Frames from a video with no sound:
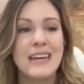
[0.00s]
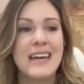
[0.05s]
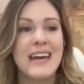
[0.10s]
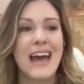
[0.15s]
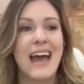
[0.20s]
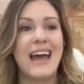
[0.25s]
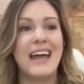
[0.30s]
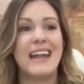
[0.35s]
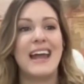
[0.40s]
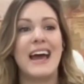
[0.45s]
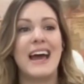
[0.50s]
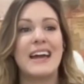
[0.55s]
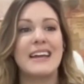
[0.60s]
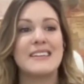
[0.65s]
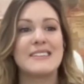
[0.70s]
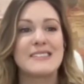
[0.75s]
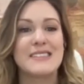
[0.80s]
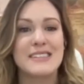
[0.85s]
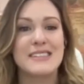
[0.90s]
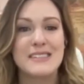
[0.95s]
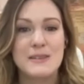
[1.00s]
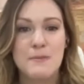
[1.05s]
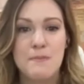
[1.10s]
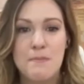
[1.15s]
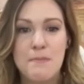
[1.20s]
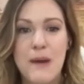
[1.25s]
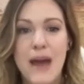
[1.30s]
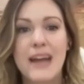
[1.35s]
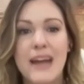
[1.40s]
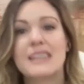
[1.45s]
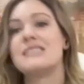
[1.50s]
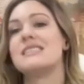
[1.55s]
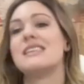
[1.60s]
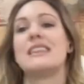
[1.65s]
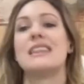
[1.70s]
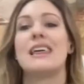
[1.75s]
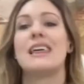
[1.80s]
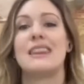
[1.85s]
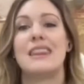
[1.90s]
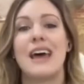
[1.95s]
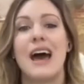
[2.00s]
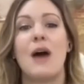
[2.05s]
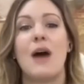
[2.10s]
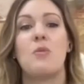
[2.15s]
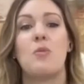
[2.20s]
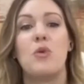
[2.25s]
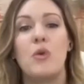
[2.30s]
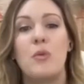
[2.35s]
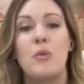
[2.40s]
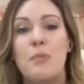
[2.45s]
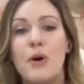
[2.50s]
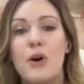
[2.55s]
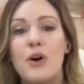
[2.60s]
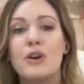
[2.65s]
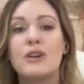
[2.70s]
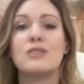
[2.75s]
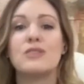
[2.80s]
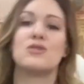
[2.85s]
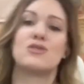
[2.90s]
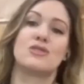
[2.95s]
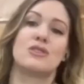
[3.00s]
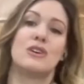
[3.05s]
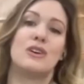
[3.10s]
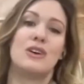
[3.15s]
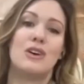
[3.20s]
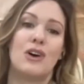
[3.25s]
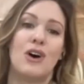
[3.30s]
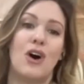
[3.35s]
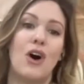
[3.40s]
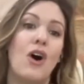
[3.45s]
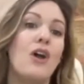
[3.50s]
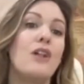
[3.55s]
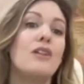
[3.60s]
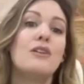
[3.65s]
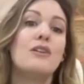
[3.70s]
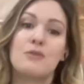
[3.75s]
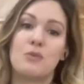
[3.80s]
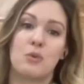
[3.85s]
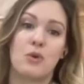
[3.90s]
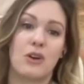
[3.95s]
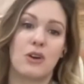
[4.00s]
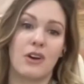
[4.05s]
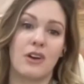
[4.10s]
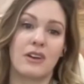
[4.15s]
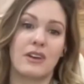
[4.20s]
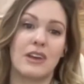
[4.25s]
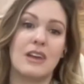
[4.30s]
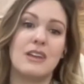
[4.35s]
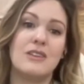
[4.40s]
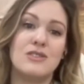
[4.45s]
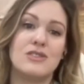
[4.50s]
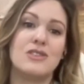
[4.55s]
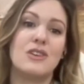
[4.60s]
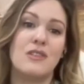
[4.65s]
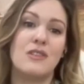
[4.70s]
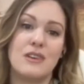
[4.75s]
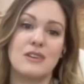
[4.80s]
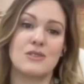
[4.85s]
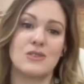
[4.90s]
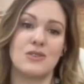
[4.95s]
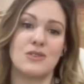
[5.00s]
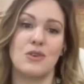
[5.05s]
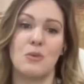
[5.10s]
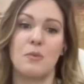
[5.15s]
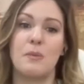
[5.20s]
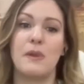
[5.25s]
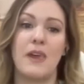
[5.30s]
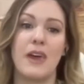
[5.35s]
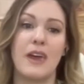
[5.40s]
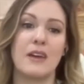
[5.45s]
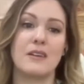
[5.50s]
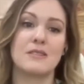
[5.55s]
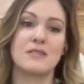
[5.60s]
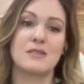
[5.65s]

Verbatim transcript: And I suspect that that will push all of work into this new place